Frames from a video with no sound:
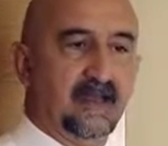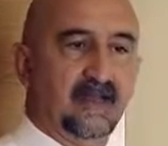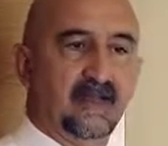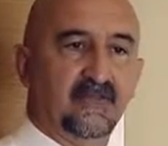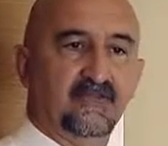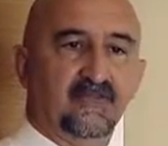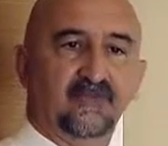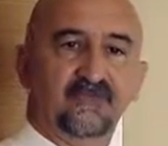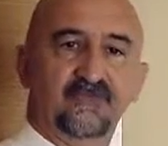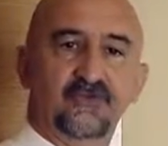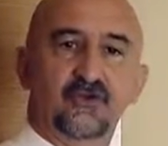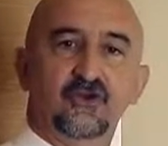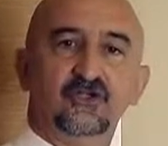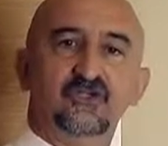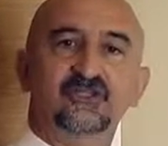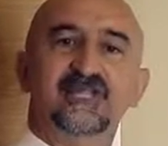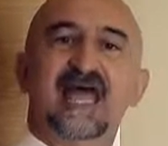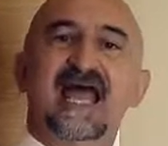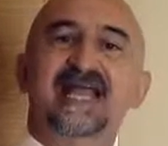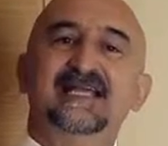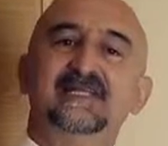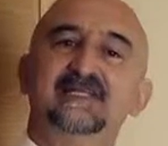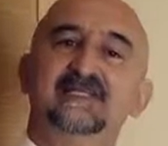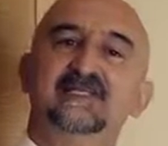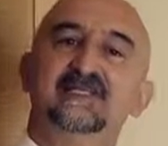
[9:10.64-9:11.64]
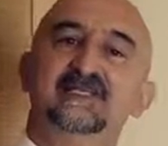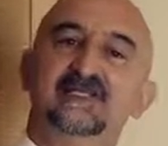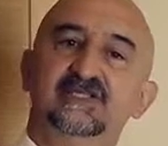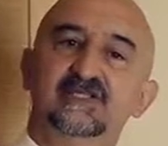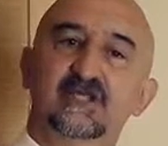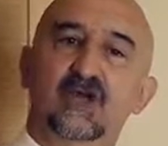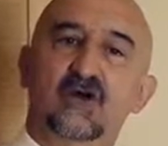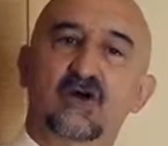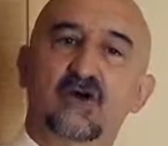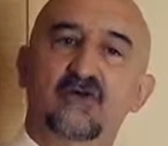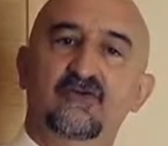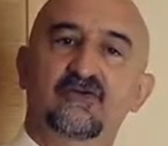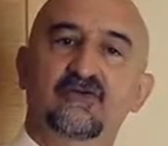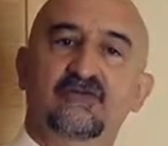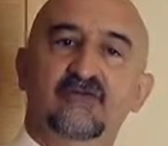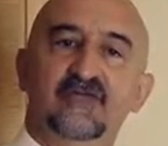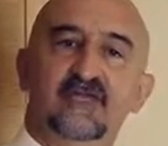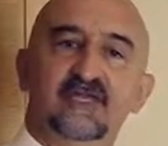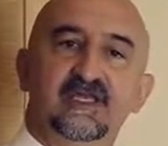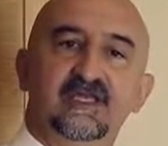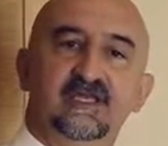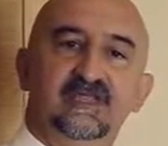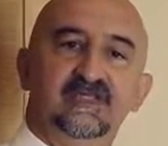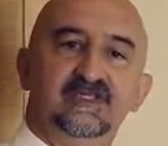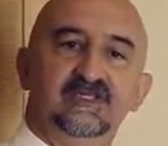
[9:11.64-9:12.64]
The first axis of
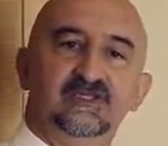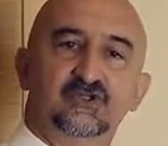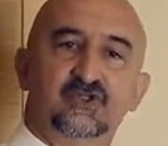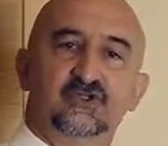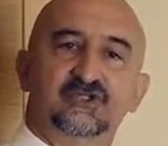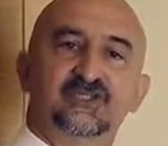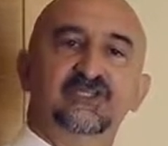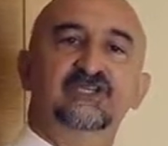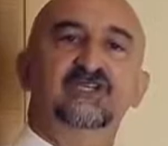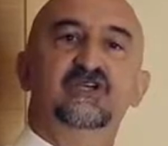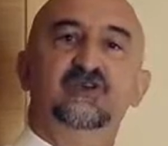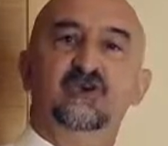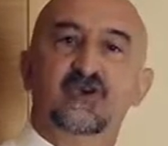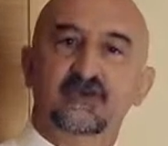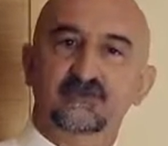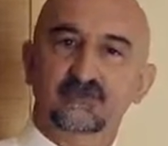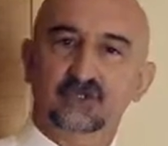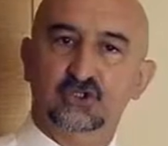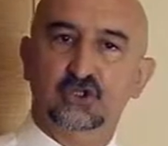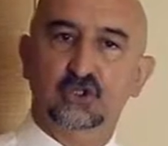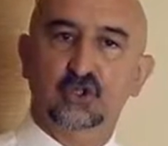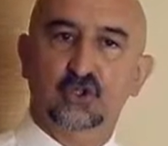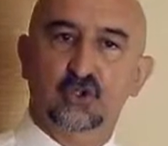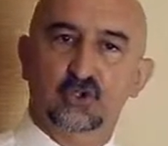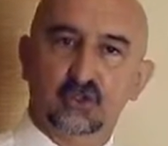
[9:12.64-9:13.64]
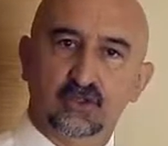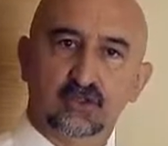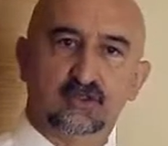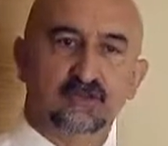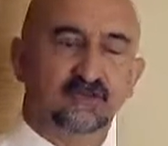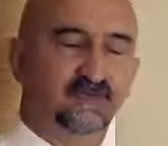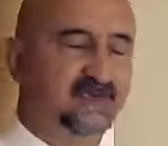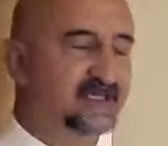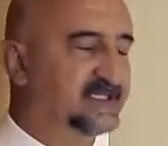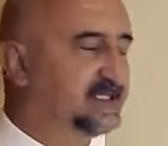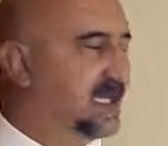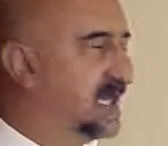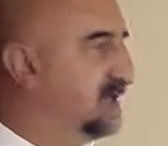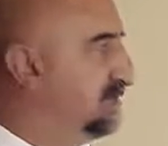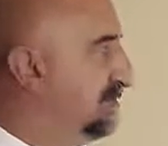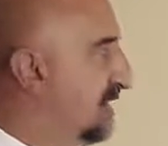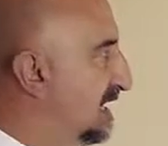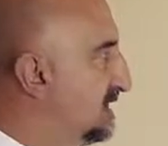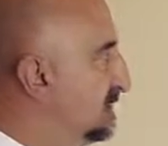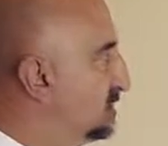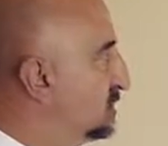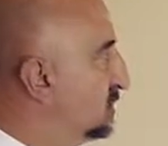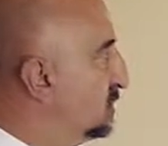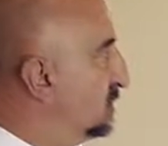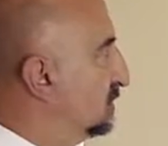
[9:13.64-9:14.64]
the strategigram tool that I
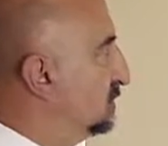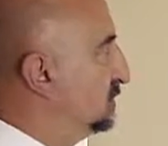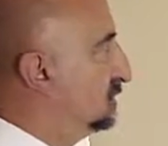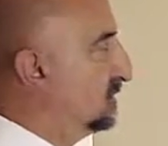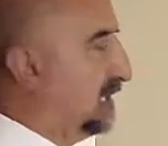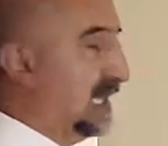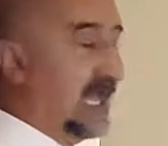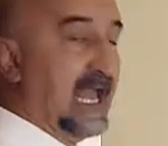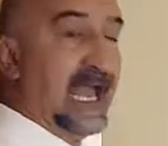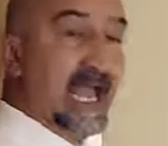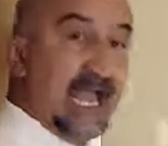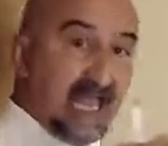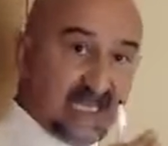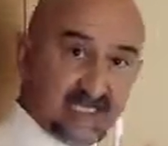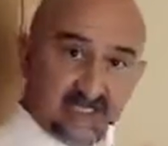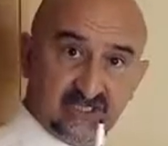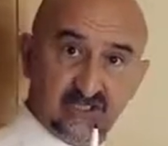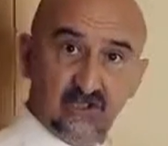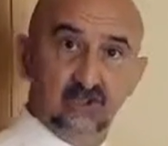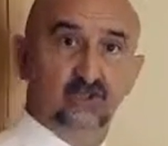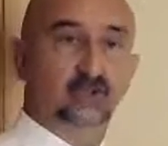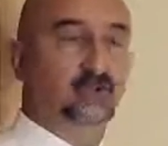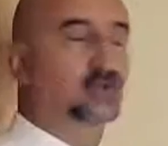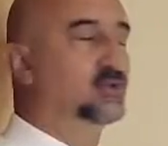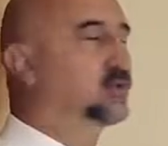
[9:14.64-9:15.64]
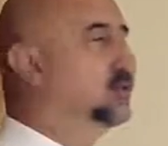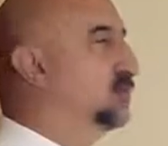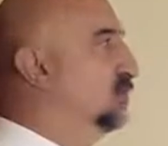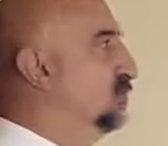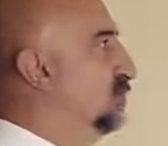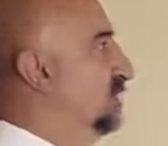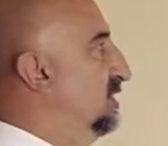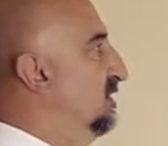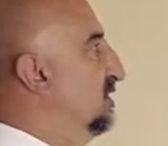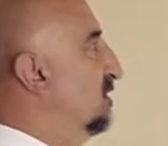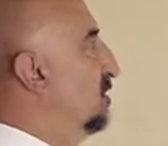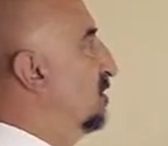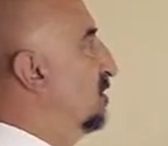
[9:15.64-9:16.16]
mentioned has to do with